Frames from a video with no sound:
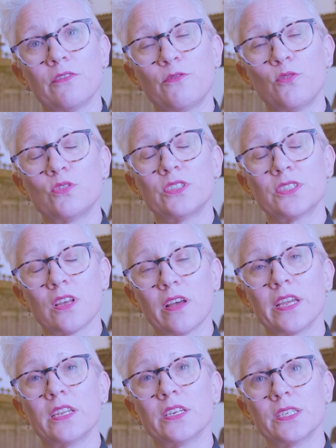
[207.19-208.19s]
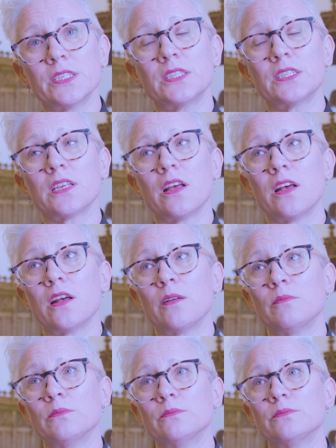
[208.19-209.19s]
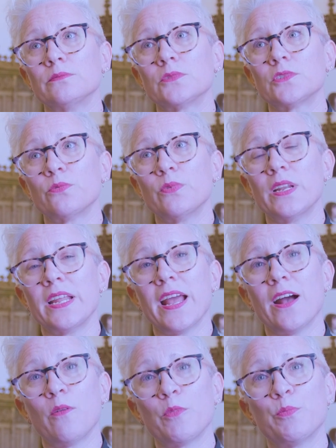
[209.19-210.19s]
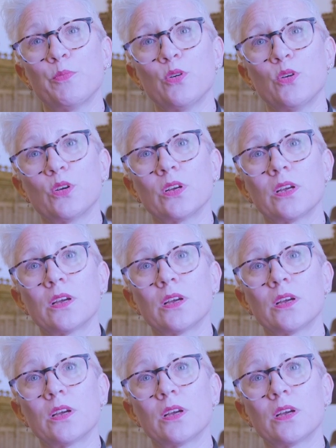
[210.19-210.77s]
for designers to really help them put